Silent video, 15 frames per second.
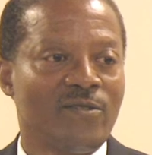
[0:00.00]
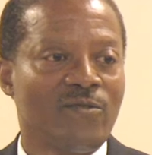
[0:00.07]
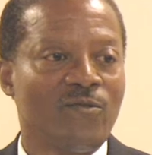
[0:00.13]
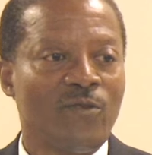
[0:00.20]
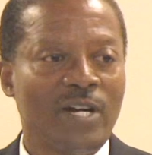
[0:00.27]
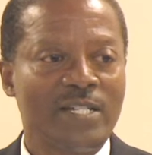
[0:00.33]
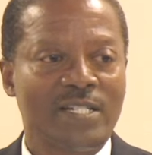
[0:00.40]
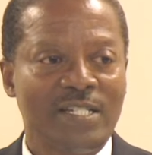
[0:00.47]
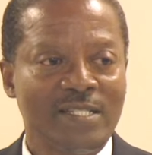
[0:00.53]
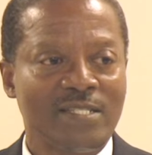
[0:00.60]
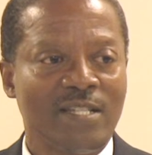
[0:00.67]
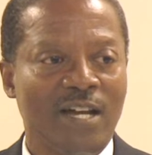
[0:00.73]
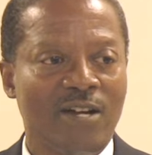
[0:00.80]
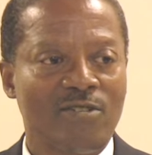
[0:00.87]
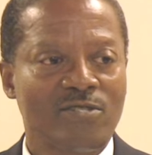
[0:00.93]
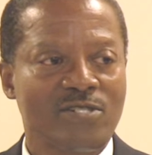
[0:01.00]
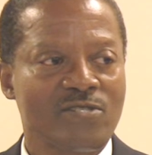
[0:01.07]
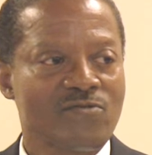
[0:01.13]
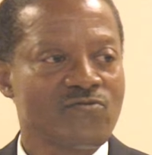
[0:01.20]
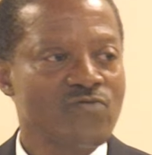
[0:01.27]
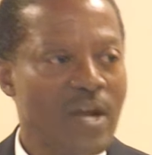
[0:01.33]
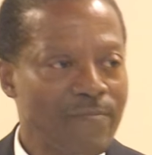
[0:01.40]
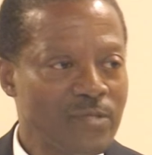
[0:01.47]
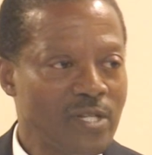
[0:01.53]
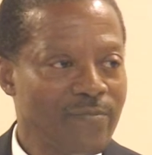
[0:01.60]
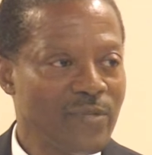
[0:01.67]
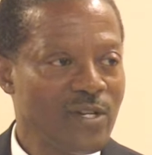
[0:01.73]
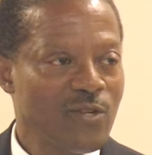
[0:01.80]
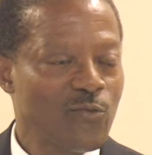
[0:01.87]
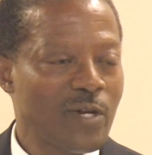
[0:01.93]
What is now
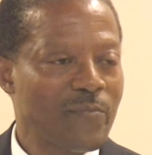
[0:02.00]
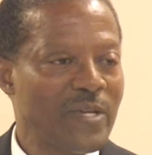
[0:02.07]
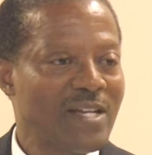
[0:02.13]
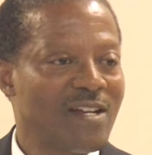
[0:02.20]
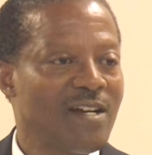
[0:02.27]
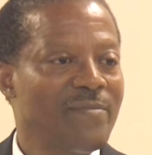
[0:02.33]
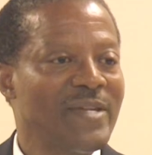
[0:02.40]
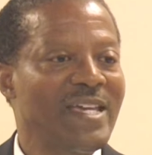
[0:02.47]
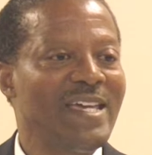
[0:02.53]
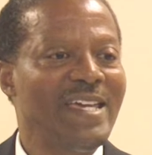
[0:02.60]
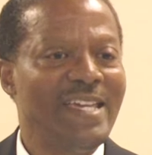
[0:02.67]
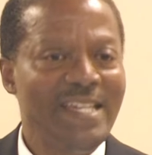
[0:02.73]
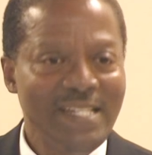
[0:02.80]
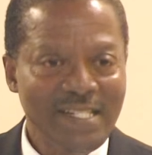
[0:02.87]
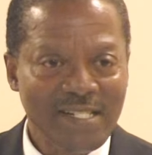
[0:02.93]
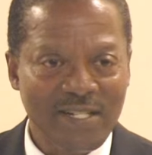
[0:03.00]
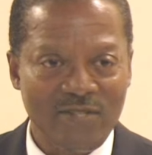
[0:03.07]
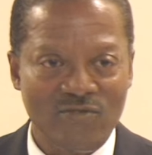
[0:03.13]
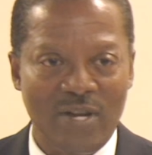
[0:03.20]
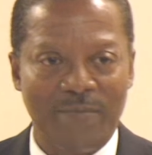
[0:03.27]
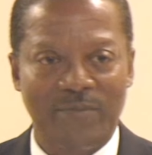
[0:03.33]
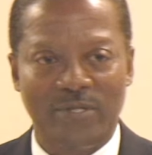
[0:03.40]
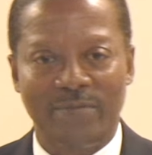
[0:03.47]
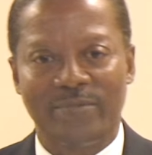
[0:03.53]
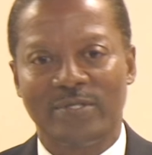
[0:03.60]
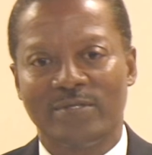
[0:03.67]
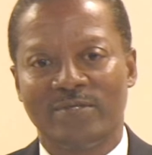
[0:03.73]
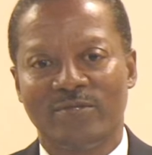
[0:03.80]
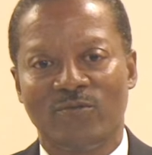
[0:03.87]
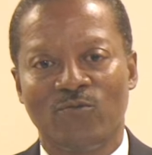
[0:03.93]
corruptible will become
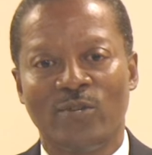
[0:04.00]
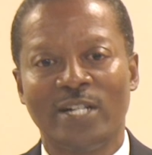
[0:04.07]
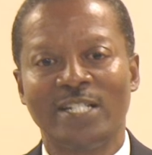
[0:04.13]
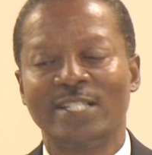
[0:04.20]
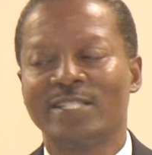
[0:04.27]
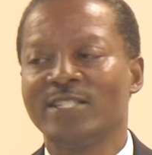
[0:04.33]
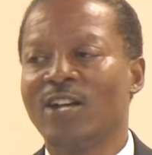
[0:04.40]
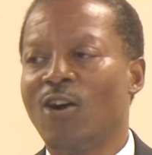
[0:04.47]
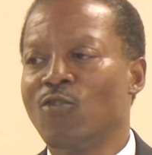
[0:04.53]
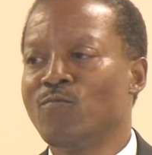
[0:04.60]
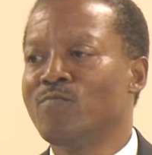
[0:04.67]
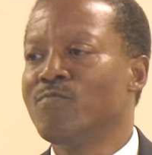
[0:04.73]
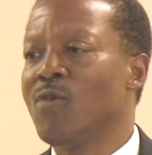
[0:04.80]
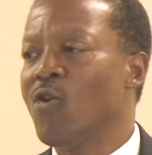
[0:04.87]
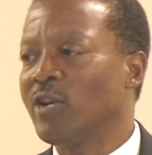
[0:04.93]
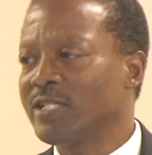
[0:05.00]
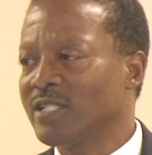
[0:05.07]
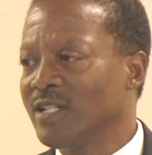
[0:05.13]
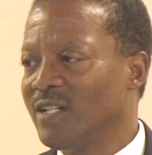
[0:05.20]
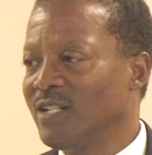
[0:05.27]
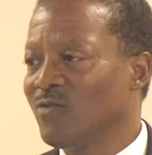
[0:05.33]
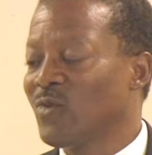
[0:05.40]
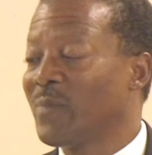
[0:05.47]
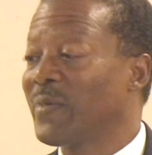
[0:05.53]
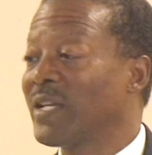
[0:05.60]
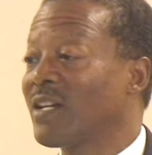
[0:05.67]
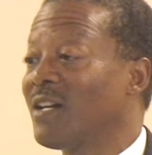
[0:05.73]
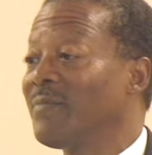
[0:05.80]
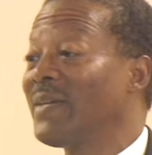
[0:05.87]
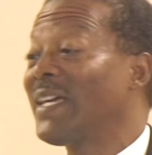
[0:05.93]
incorruptible. What is now mortal will
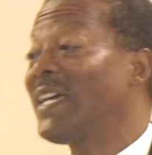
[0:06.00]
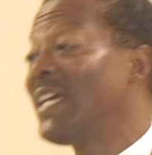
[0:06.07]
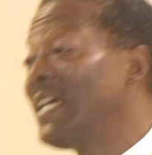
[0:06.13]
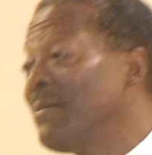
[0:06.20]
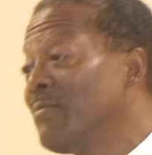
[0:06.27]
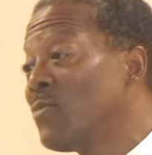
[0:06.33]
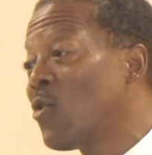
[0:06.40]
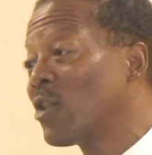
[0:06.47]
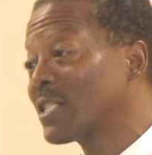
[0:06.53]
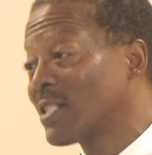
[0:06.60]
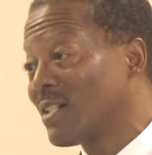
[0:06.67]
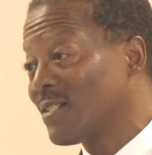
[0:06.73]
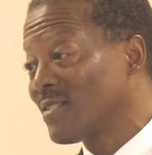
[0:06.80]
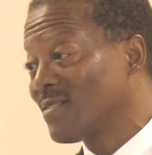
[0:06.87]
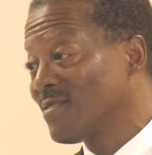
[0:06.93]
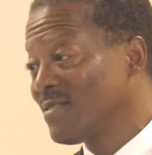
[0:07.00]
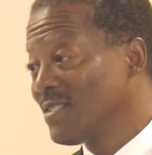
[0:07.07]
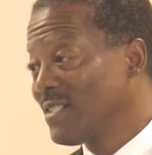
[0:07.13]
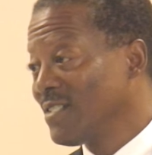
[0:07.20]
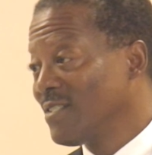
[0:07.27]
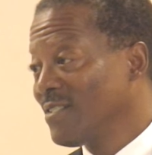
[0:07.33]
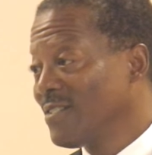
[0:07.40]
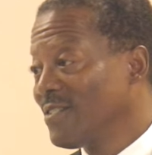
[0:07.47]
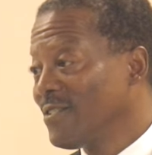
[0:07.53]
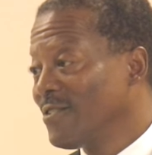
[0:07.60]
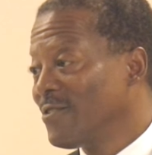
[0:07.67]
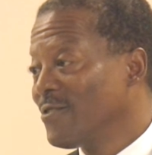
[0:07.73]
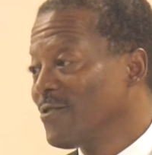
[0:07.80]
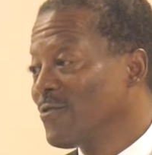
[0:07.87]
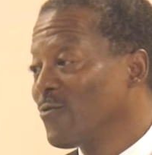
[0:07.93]
become immortal.
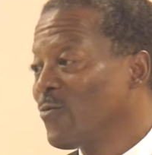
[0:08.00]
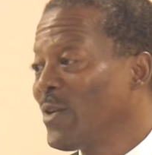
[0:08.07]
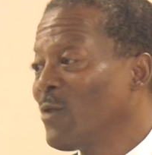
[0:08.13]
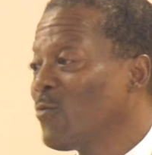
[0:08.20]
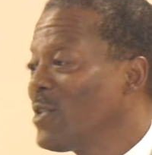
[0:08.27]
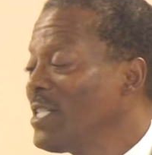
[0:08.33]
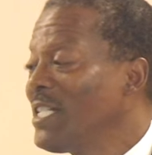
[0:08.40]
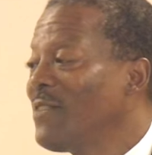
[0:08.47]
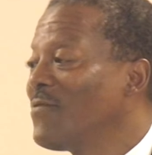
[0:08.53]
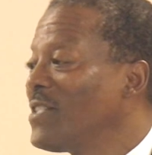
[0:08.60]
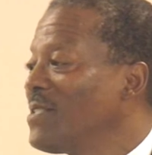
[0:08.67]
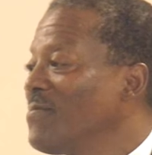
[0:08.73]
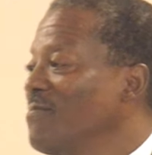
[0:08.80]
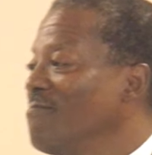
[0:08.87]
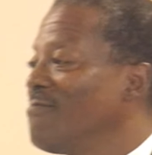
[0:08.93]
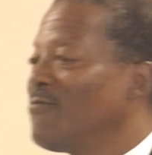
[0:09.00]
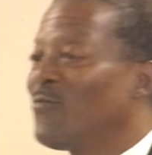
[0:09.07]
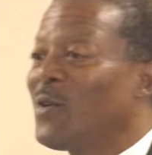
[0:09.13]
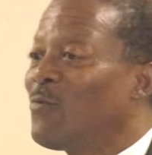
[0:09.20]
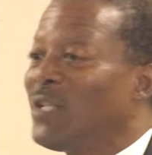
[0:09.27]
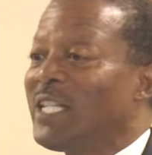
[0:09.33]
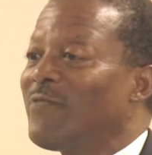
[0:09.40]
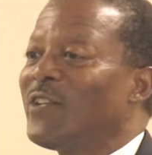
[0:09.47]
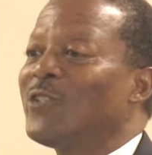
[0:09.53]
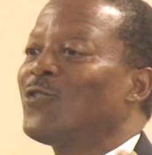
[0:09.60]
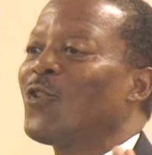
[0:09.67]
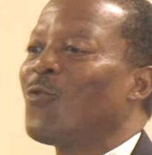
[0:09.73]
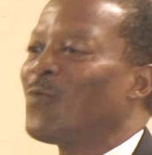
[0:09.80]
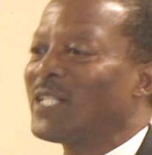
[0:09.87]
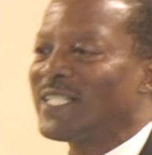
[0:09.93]
We wouldn't even, we wouldn't even
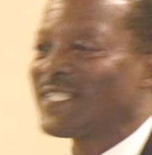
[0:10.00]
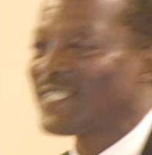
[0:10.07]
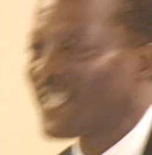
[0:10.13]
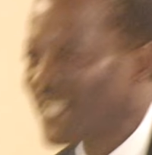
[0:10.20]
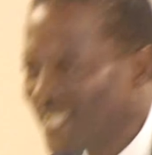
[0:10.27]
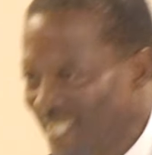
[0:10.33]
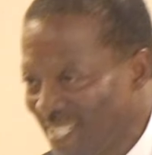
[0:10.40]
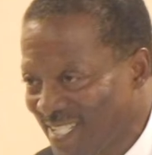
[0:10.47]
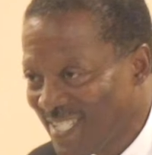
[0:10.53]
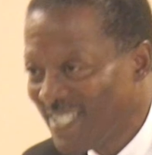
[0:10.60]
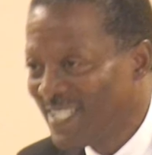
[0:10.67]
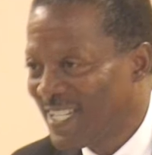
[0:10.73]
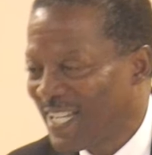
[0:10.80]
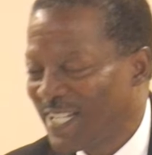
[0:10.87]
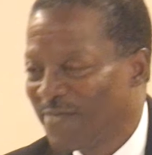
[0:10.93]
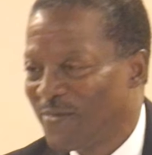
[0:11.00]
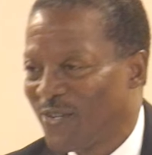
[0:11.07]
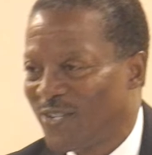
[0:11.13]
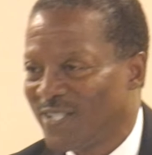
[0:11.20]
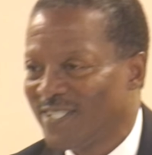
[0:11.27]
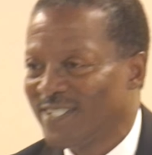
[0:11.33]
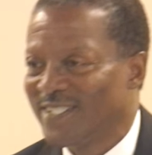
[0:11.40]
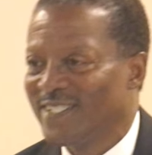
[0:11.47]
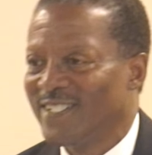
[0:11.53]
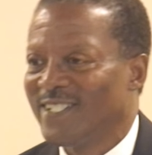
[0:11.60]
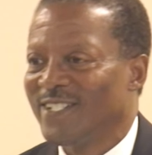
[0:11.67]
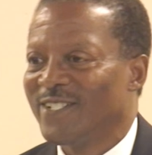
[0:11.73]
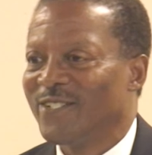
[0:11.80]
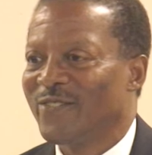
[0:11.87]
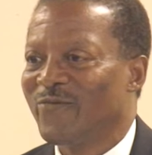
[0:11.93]
know what sickness is anymore.
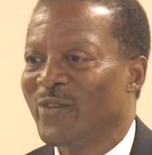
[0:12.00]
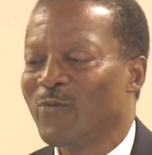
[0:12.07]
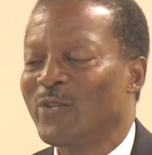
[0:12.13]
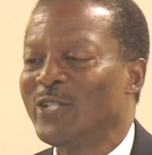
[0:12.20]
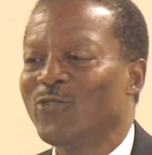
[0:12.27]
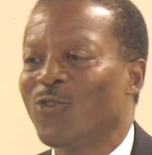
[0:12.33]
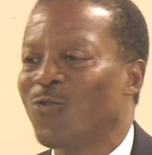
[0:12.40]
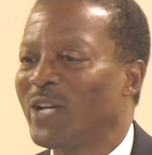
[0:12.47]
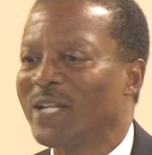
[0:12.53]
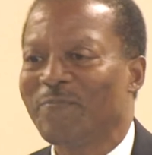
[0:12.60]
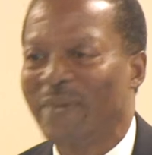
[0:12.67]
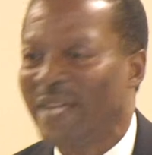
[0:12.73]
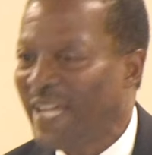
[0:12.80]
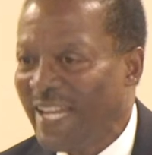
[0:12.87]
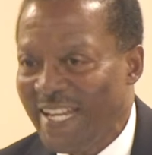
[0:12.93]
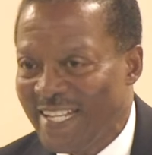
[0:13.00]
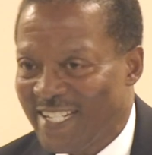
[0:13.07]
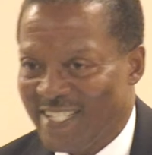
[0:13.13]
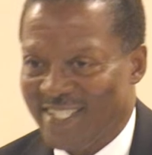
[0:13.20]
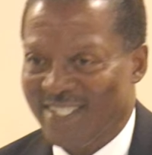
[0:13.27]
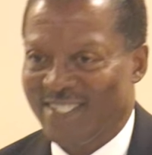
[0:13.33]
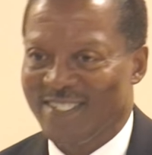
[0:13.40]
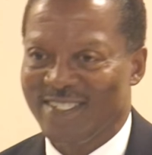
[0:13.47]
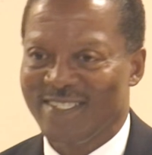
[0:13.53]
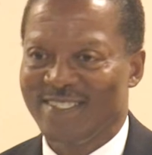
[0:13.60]
We wouldn't know what pain is.